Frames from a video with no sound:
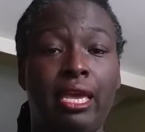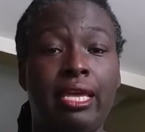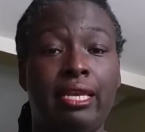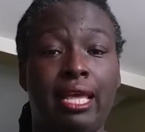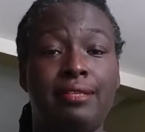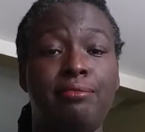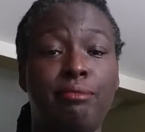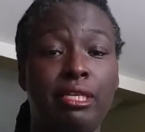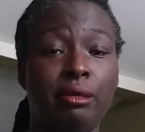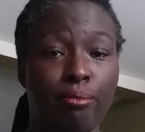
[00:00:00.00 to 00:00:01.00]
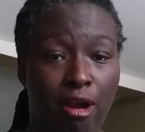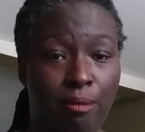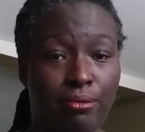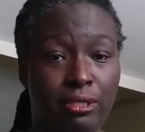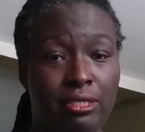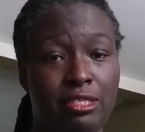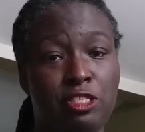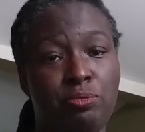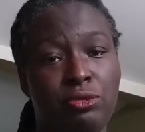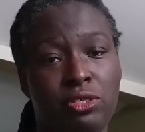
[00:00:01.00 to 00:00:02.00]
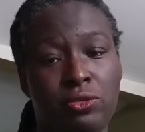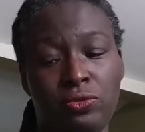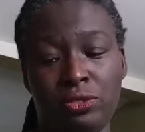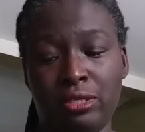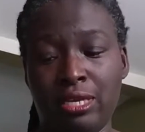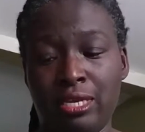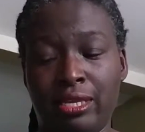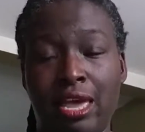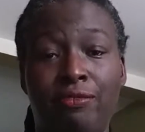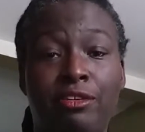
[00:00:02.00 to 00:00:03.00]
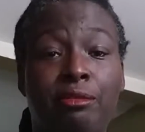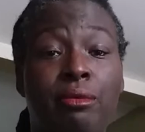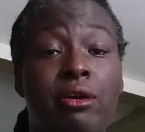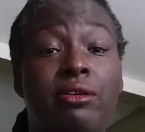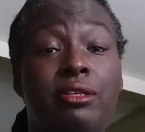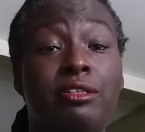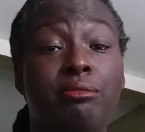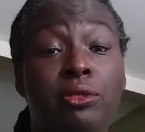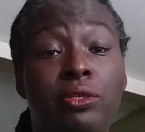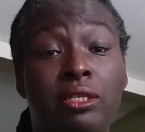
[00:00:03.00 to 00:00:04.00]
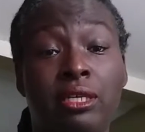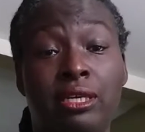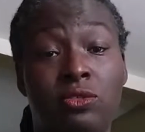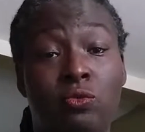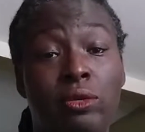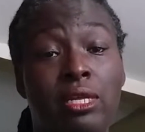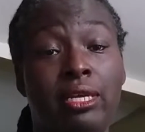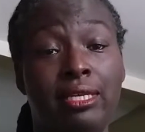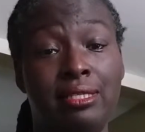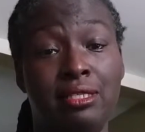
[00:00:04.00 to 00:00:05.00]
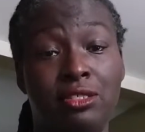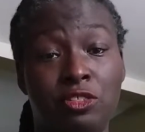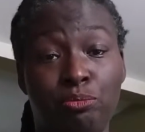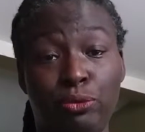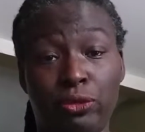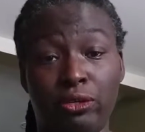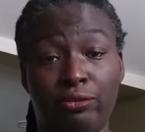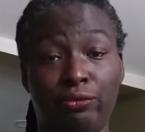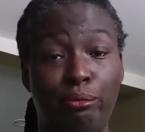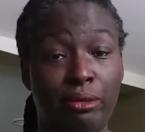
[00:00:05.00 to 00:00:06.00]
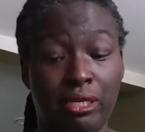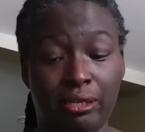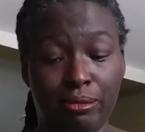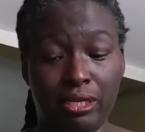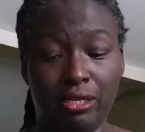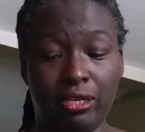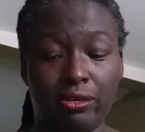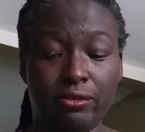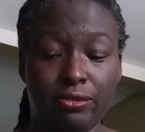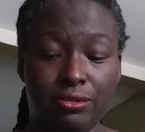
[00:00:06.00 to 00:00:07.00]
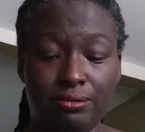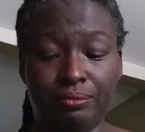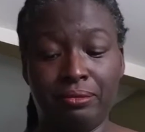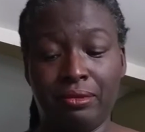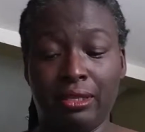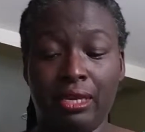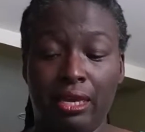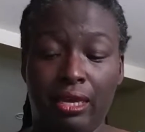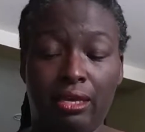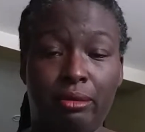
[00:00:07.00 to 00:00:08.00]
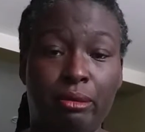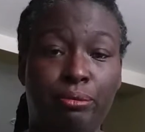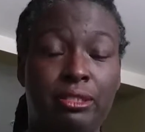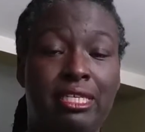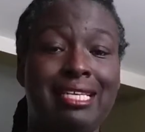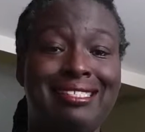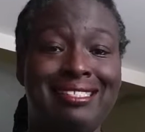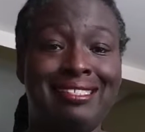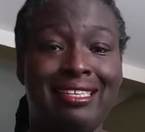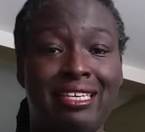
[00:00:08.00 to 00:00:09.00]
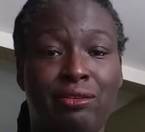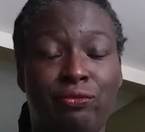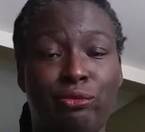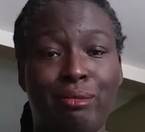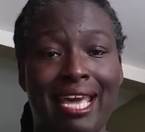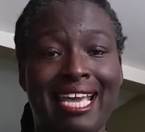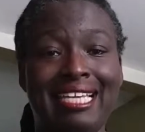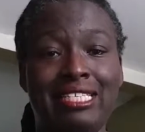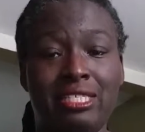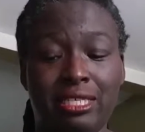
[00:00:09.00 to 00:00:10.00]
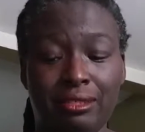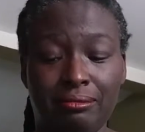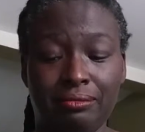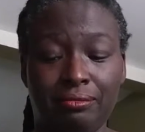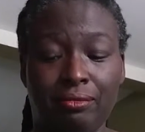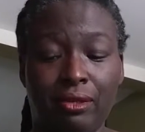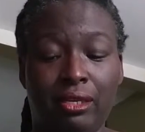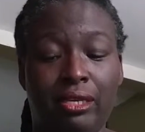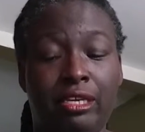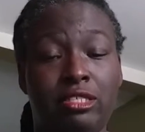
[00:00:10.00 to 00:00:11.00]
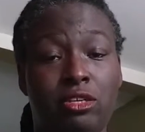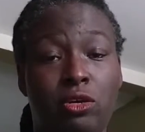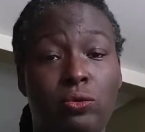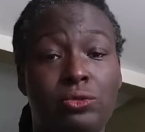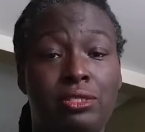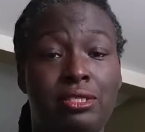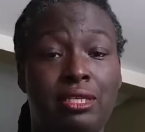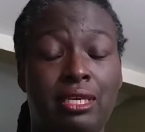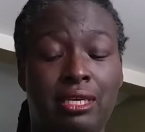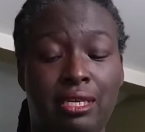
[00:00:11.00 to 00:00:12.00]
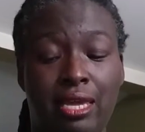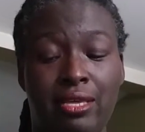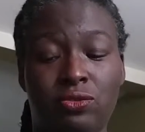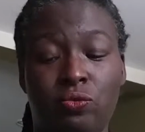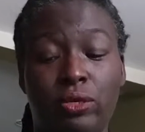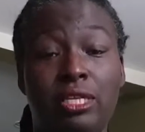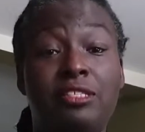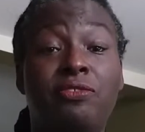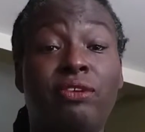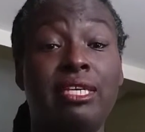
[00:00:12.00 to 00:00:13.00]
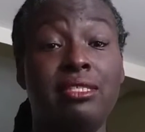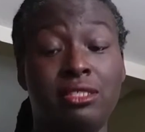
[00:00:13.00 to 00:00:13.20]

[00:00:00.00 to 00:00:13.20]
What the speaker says: and it has many properties, and it's been used in the African American community as well as the diaspora for many, many years. It protects the skin from aging. It tones the skin as well as face